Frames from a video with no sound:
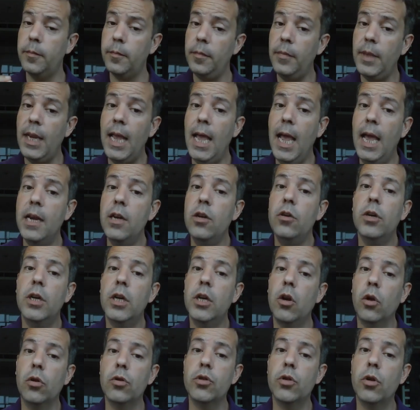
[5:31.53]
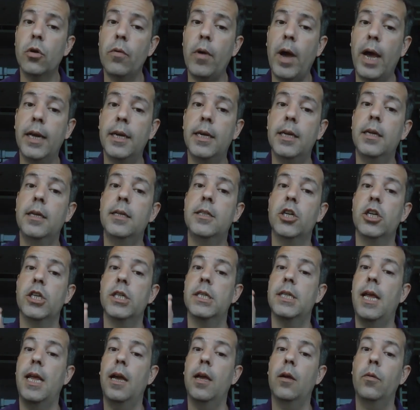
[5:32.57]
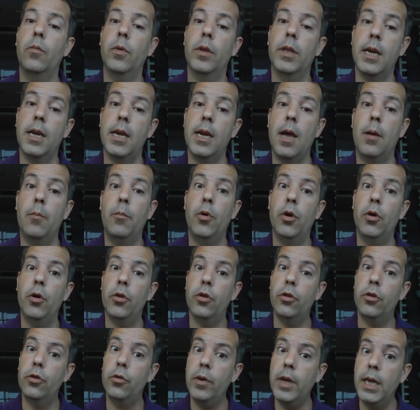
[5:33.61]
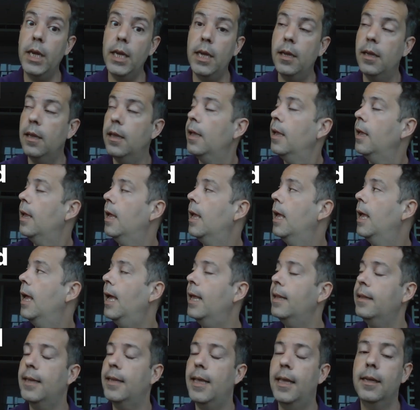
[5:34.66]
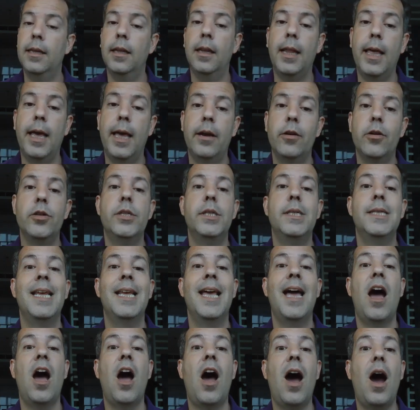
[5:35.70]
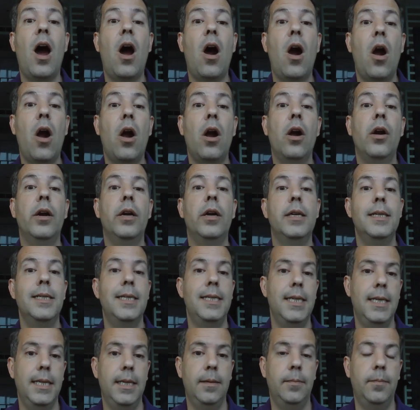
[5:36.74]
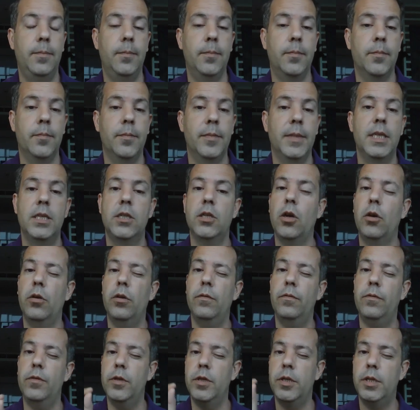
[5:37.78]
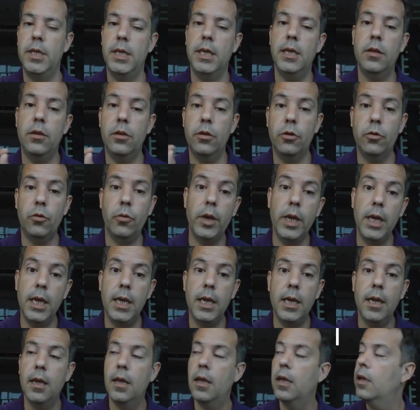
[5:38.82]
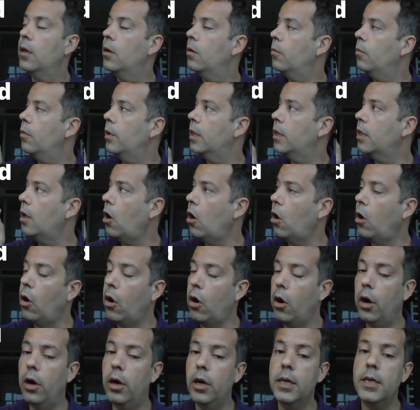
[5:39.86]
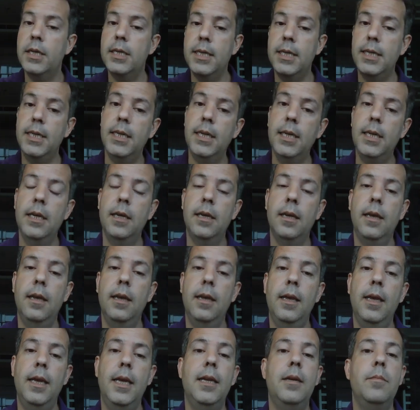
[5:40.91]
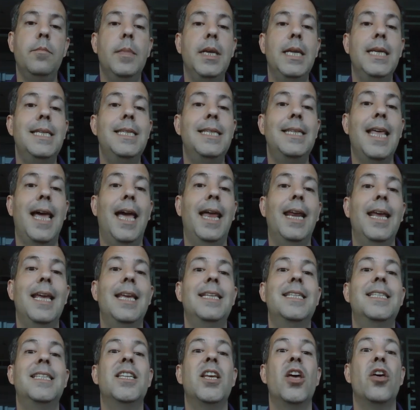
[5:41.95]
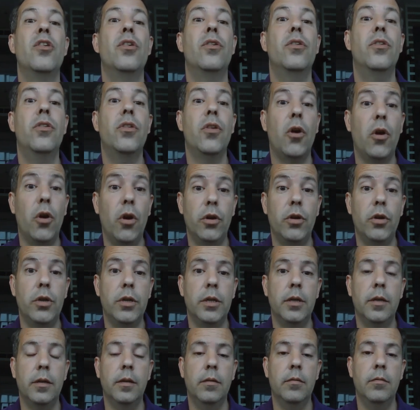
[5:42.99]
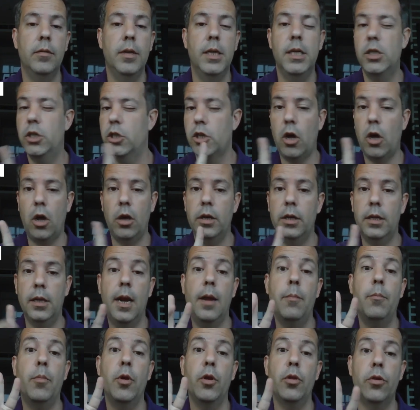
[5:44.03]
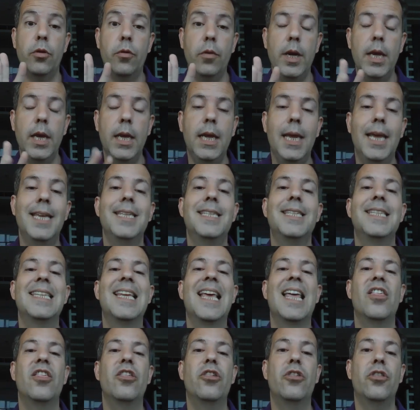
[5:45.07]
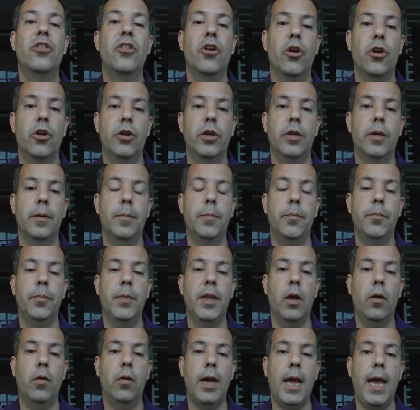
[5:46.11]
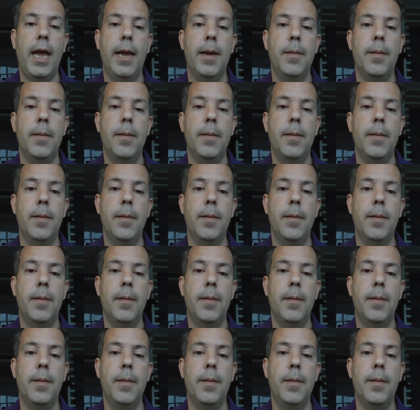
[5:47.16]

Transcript: And you can also write it just like with the number 3 and then the letters R-D. So if you see 3 with R-D, it means that it's third. It's not the number 3, it's third. Okay?